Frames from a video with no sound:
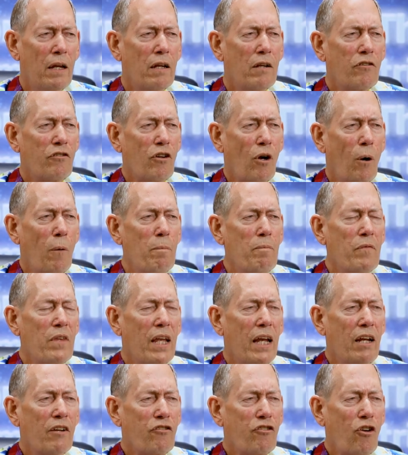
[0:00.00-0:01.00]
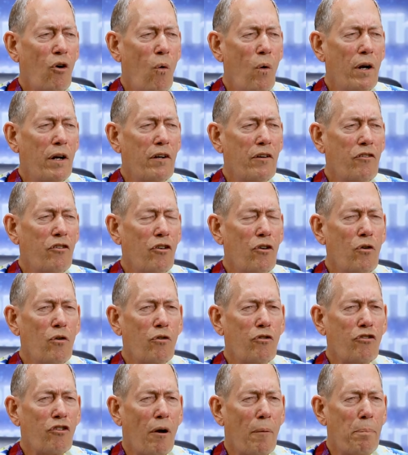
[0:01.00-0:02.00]
So it's going
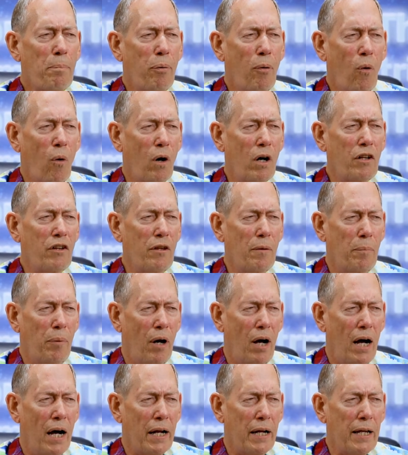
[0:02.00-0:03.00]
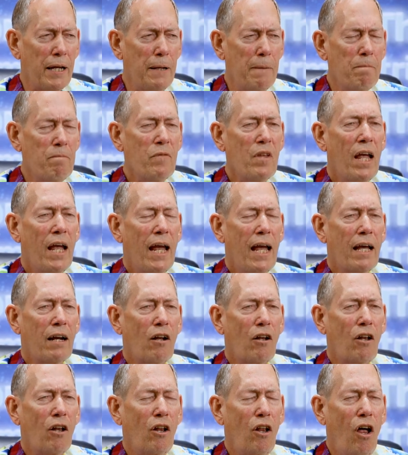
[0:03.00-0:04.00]
to support the body, and
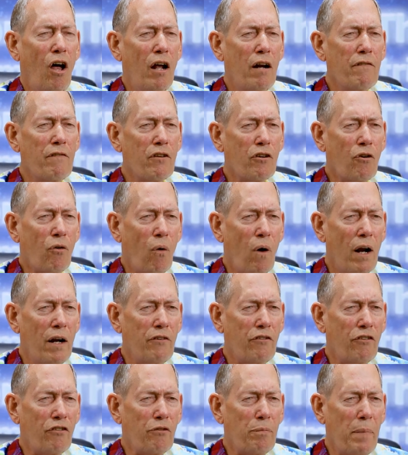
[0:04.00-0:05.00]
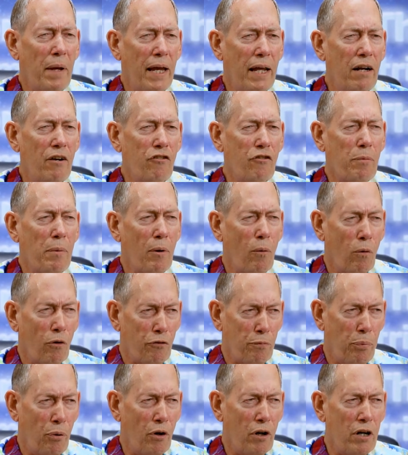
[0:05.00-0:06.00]
a lot of the crisis management
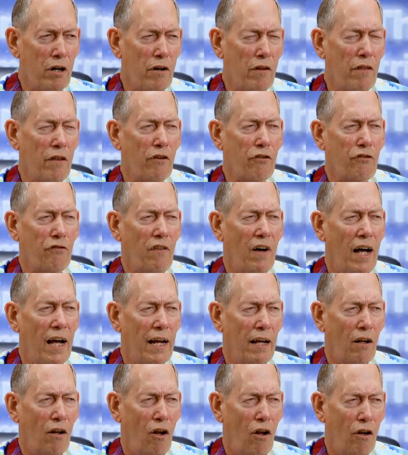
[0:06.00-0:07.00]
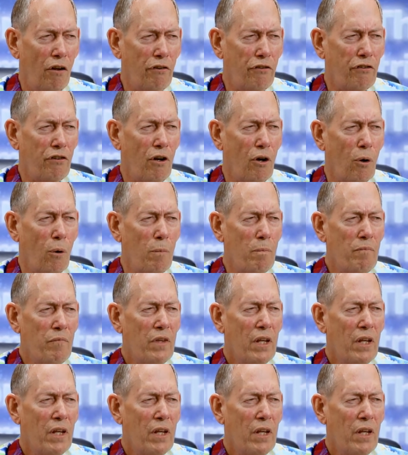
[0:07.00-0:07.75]
was put into this vial also.